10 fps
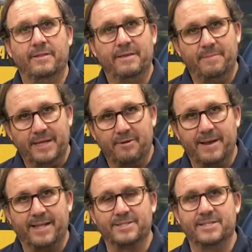They've been
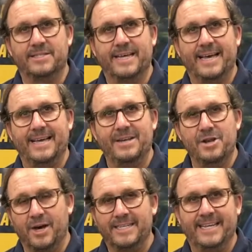around since
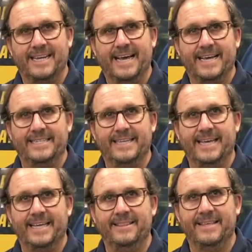nineteen
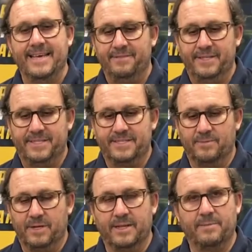eighteen. This is
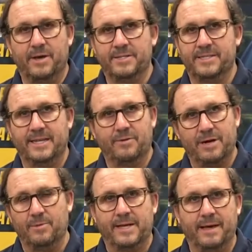one of the most
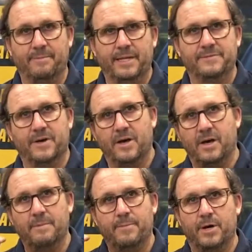incredible companies for
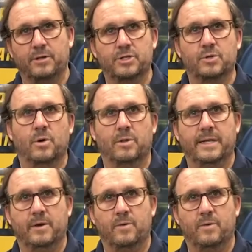high polished quality